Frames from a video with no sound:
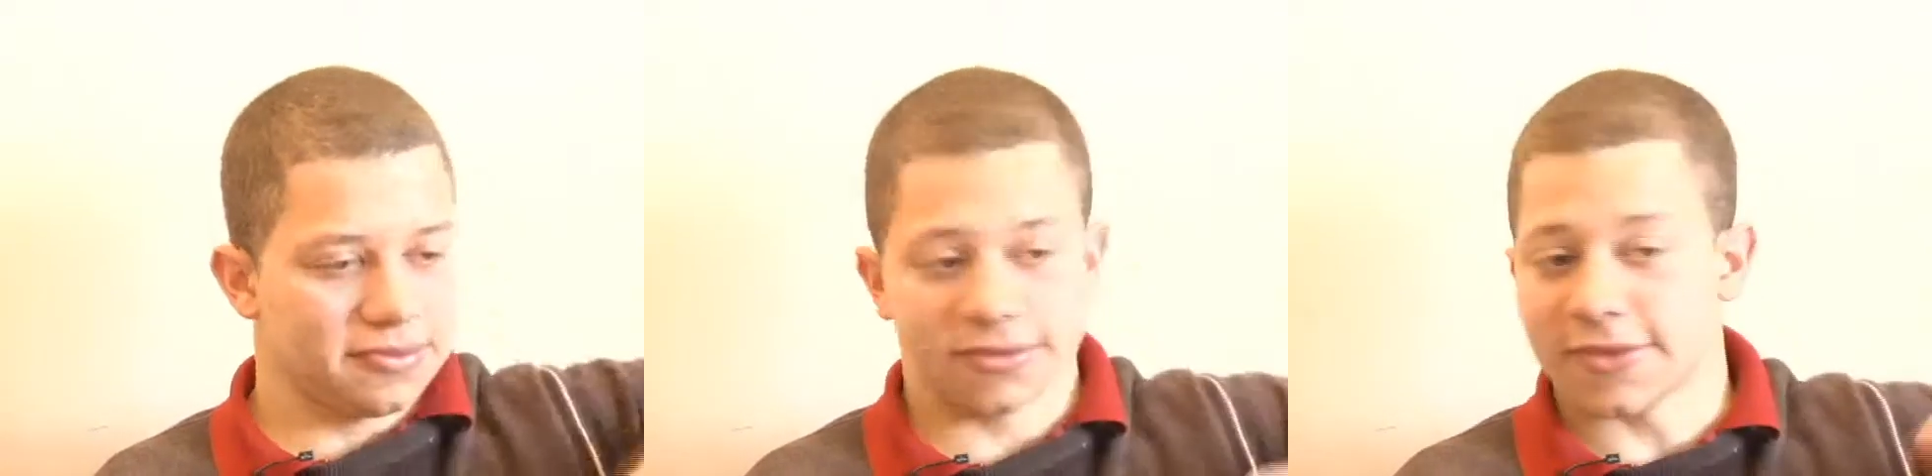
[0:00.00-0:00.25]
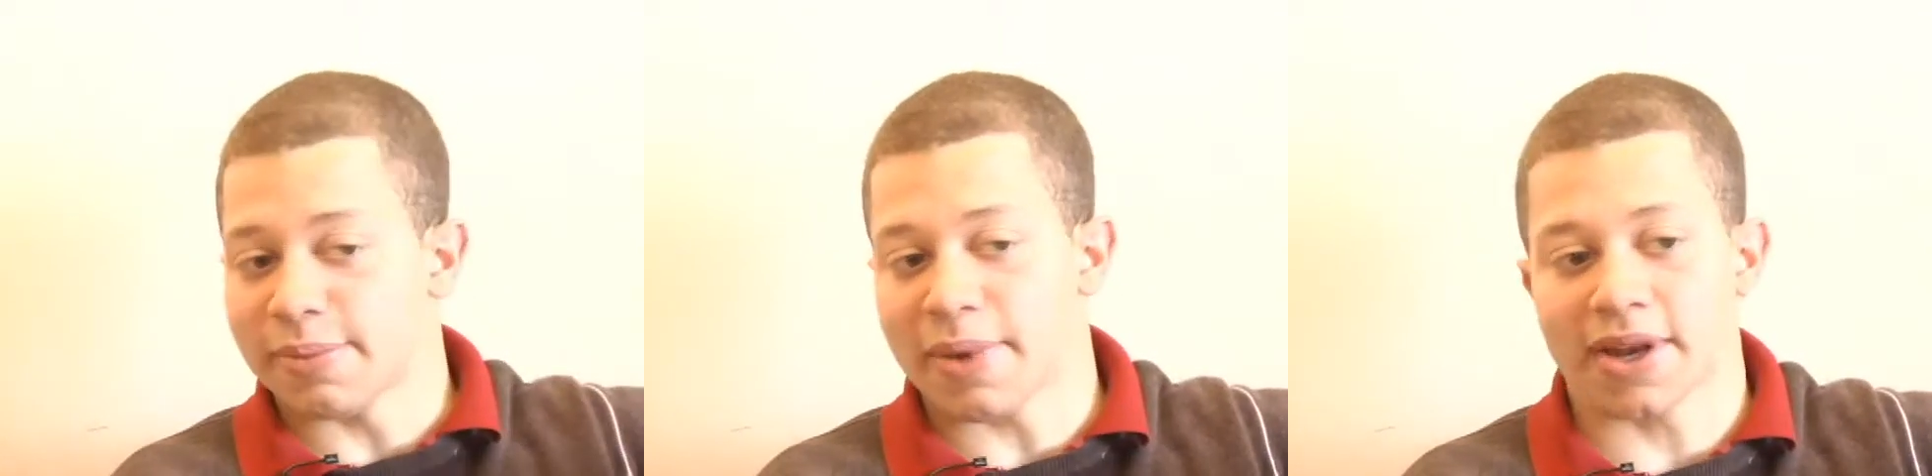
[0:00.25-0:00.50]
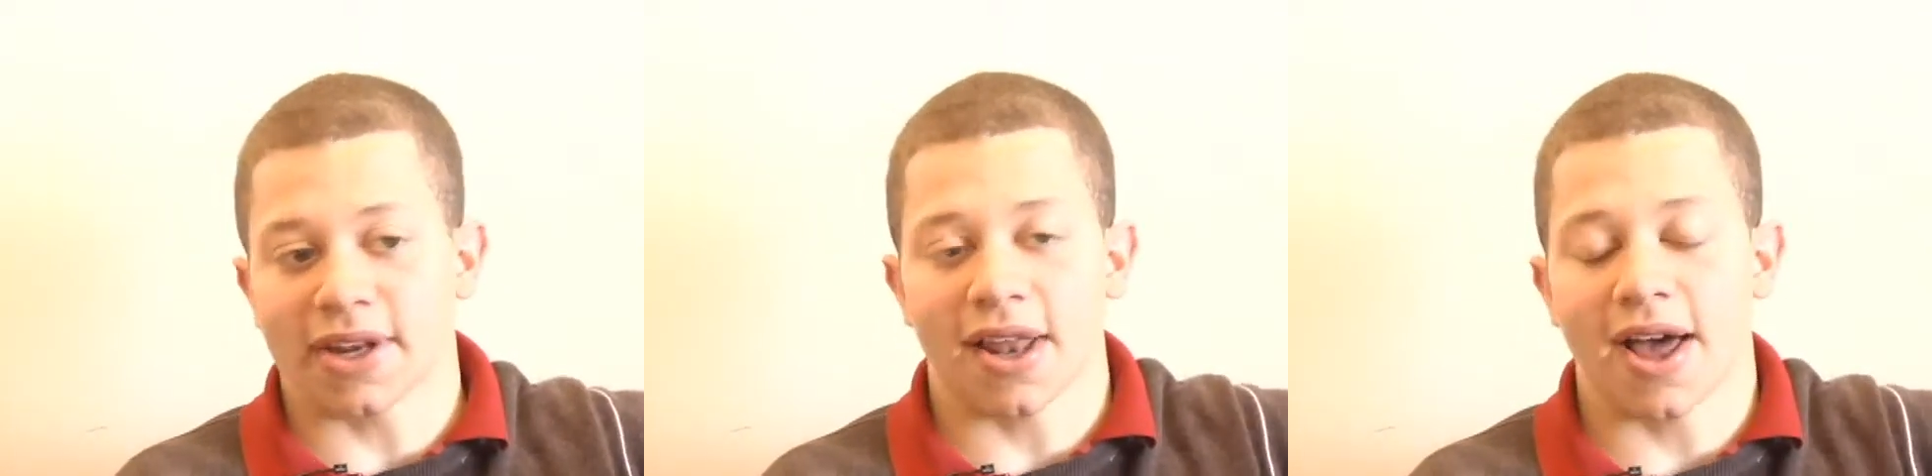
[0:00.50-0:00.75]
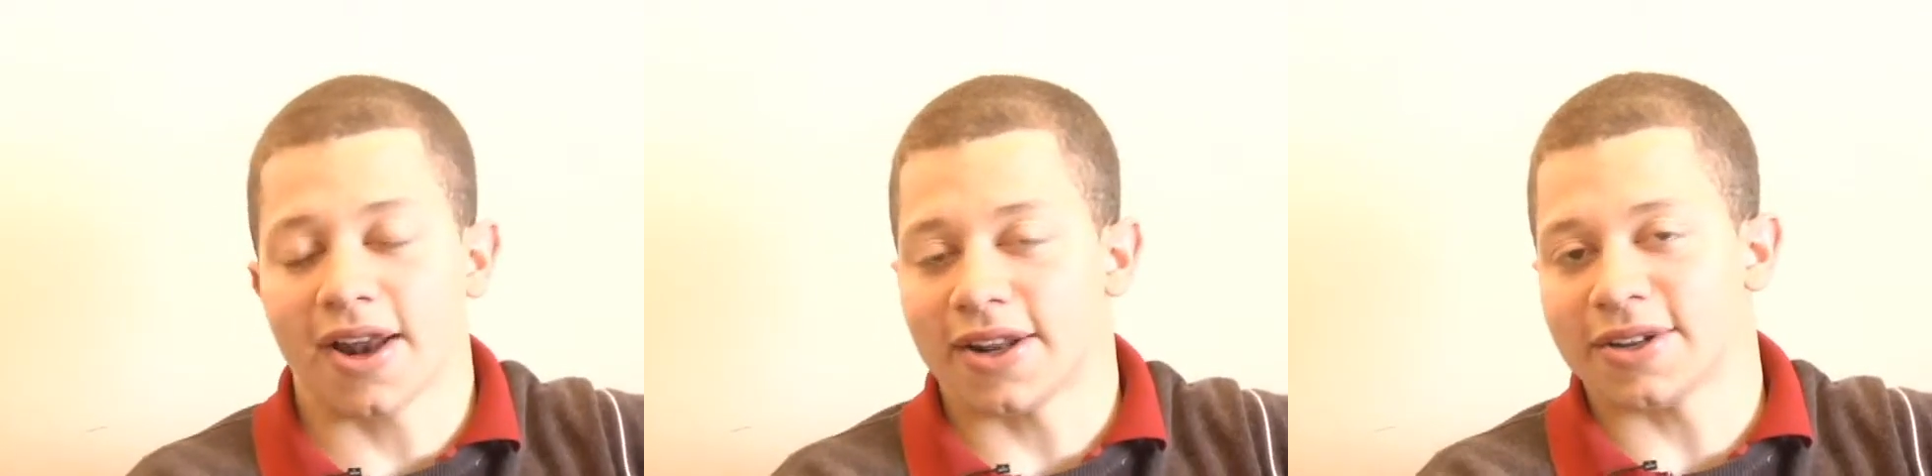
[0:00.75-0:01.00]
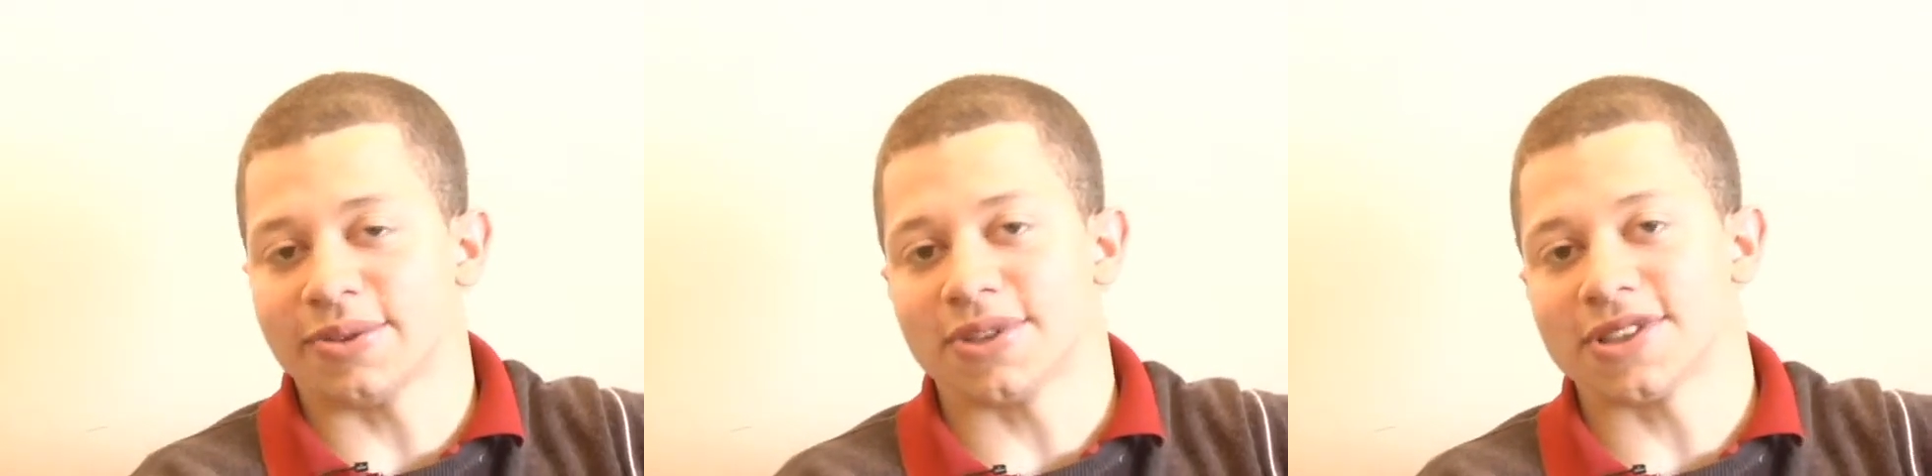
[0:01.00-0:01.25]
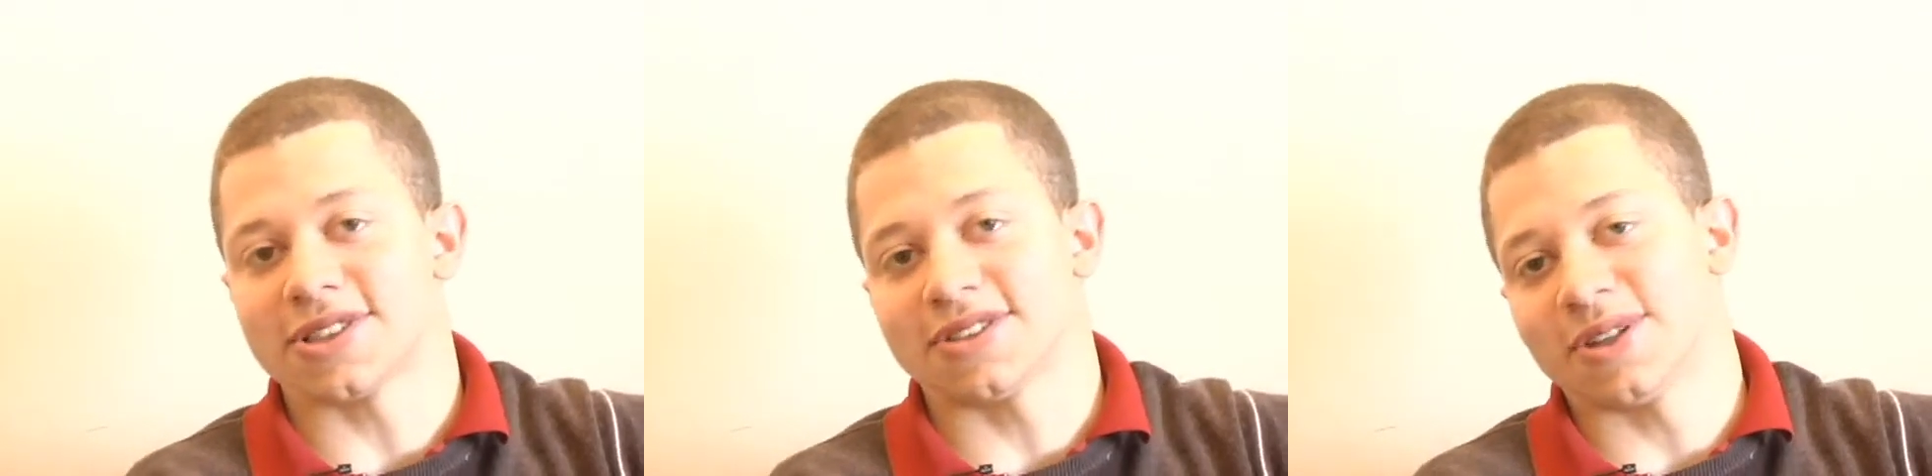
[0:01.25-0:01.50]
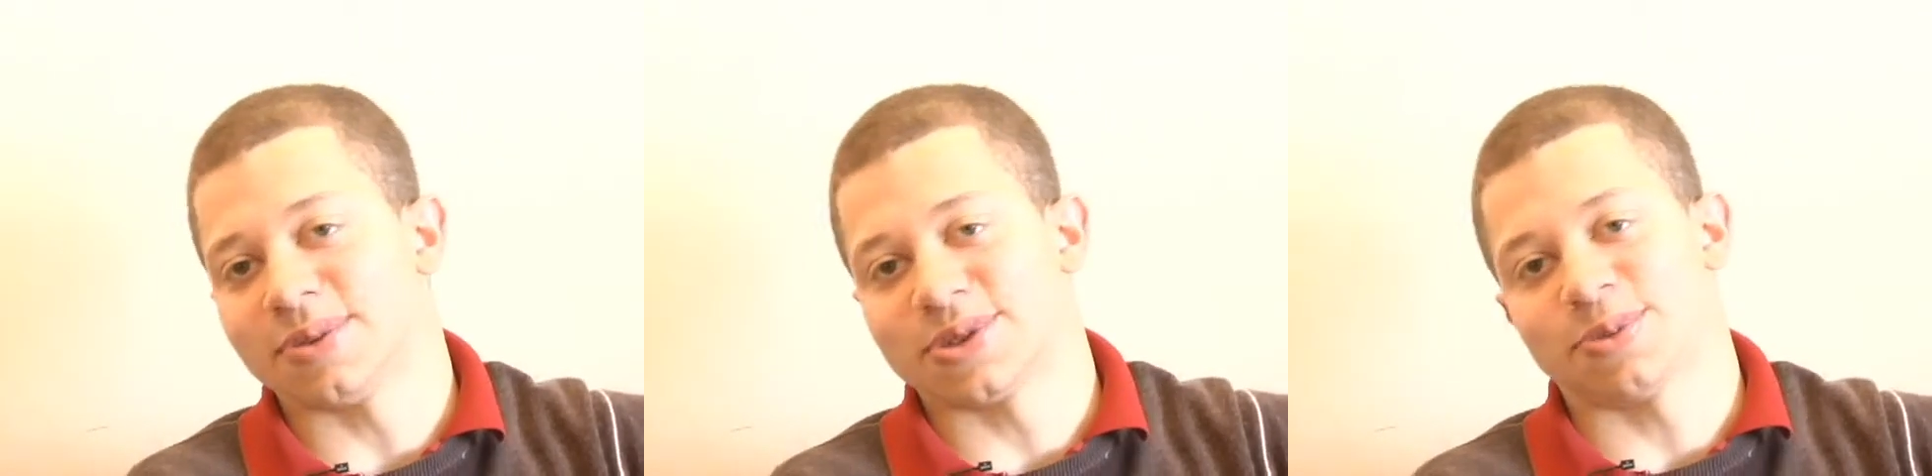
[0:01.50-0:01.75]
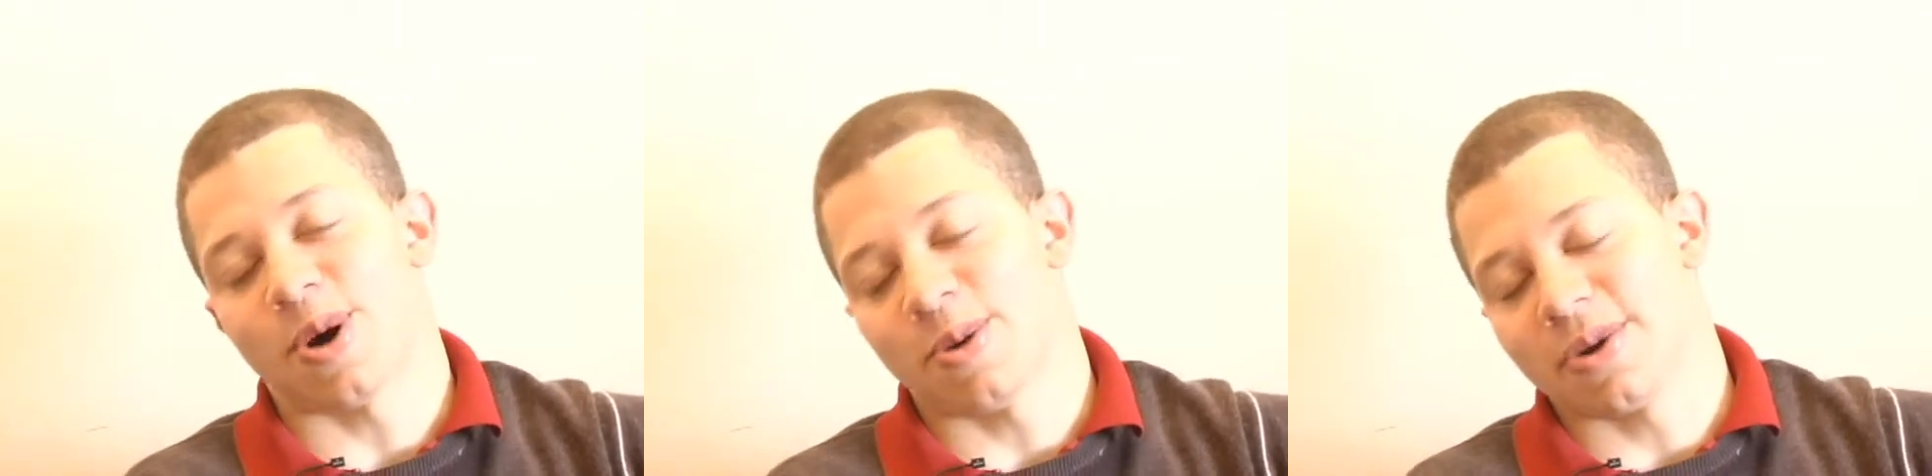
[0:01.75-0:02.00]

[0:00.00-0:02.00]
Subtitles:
it meant a lot, and it was small,